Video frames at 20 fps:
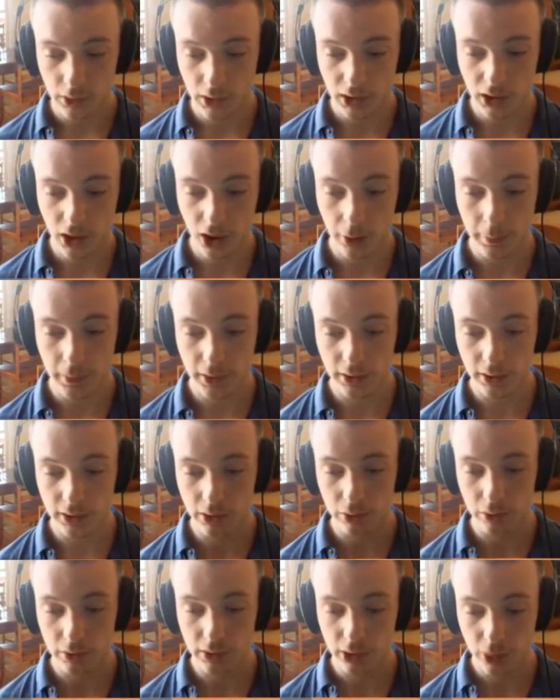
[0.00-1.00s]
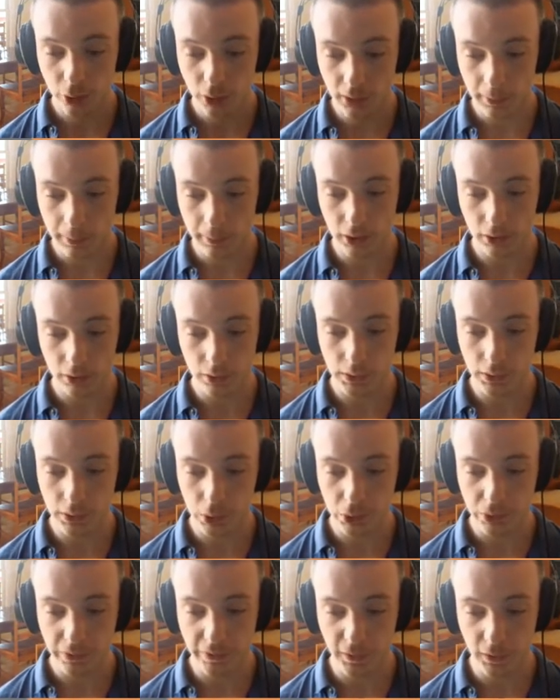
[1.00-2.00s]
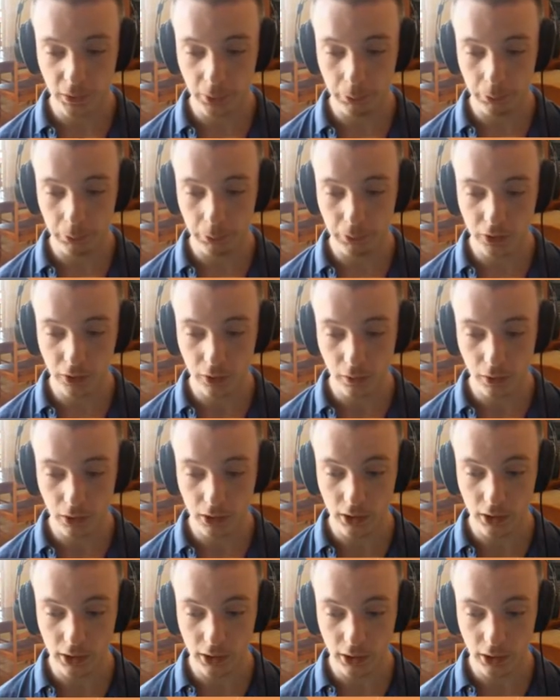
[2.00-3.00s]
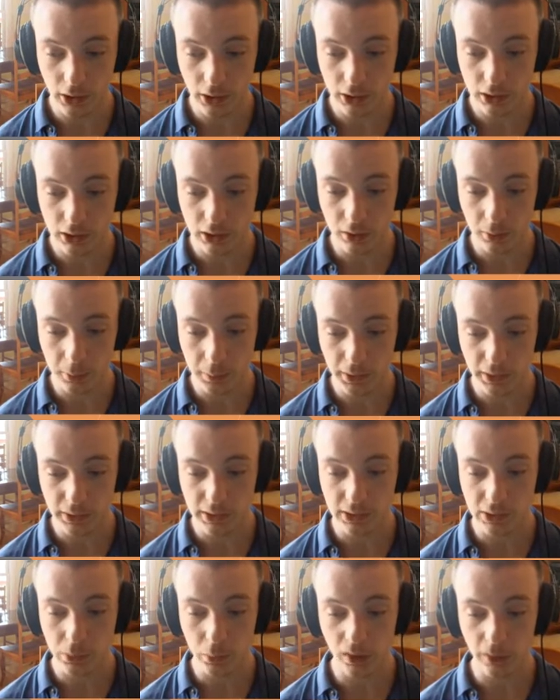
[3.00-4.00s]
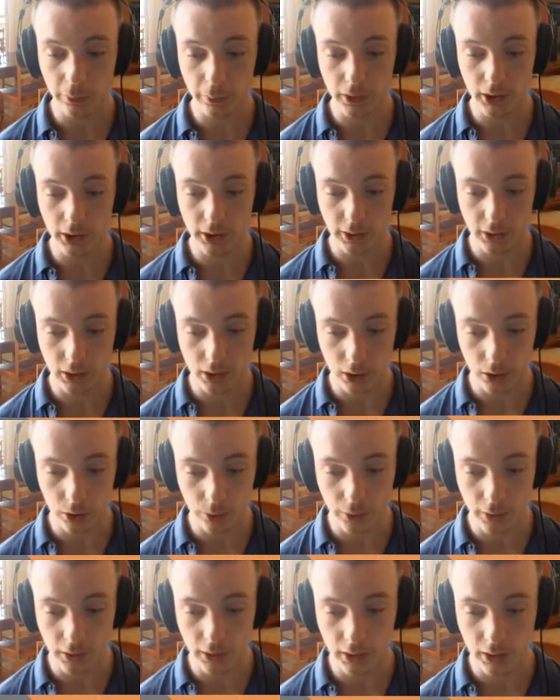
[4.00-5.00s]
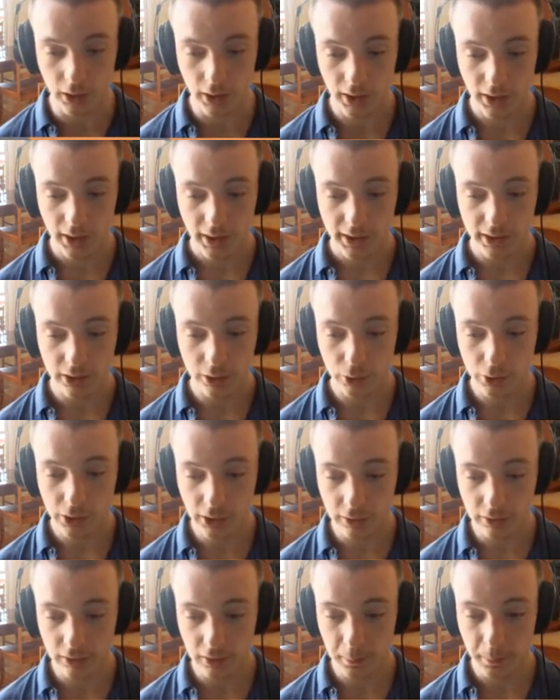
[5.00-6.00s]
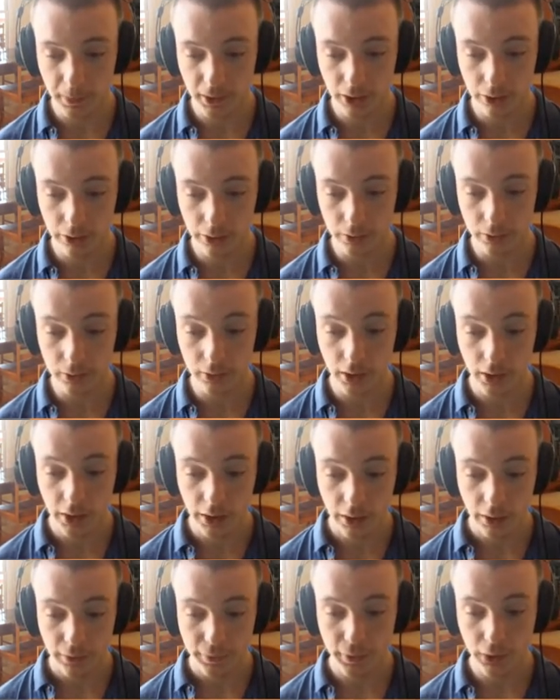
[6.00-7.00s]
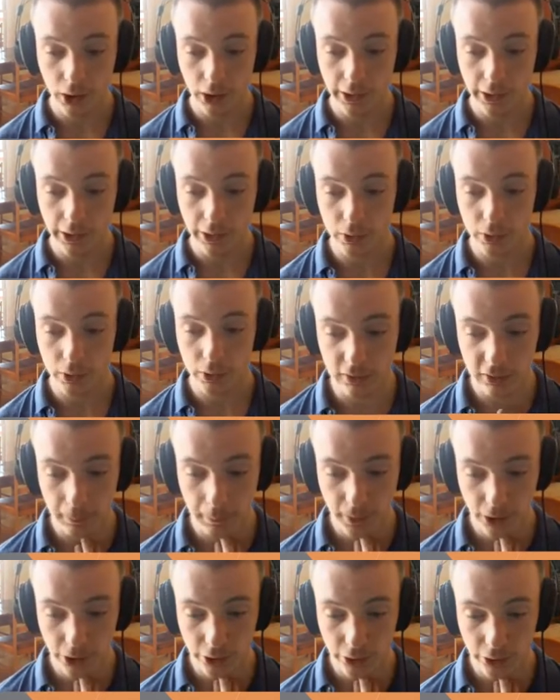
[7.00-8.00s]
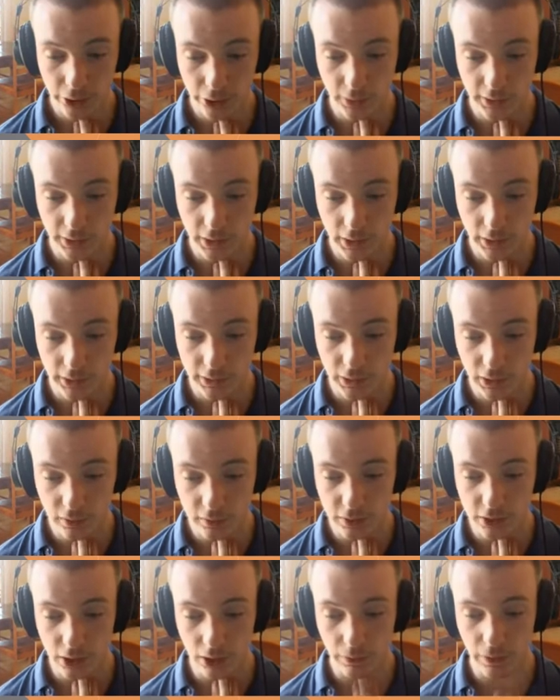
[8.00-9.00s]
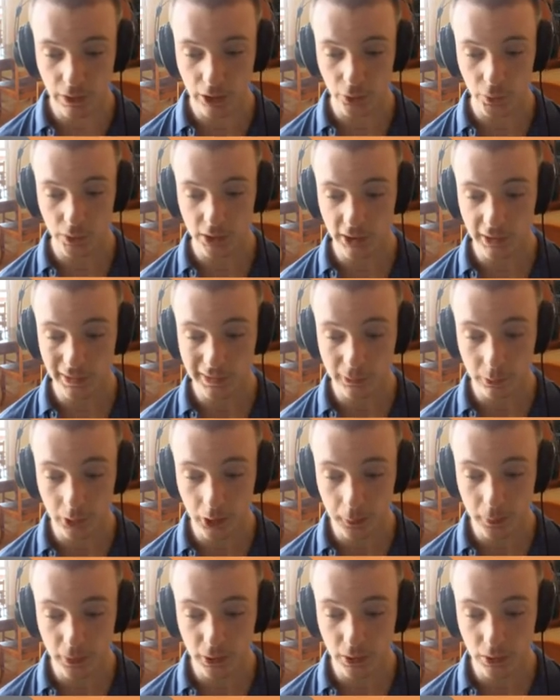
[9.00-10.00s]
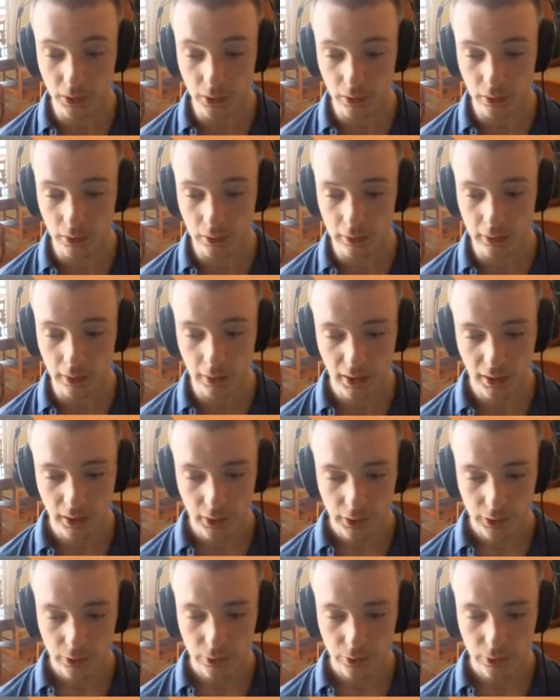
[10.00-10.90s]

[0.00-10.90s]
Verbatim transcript: not common in Qt Quick, but used fairly prevalently in QBS. That's what I would like to call the annotation pattern. The annotation pattern is an extension of how attached properties are